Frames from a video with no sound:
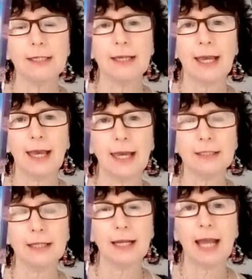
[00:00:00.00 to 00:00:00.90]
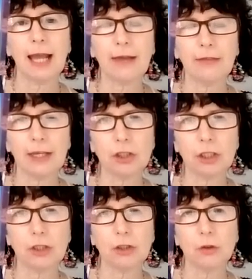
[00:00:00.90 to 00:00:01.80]
and allow the energy
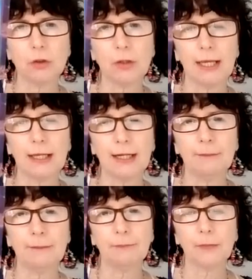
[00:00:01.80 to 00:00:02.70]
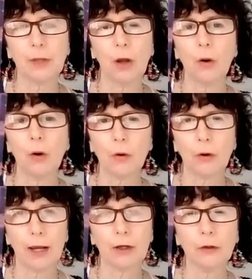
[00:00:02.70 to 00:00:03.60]
to do the healing, or
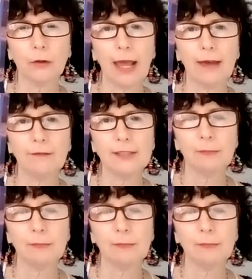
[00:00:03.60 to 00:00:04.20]
go and have some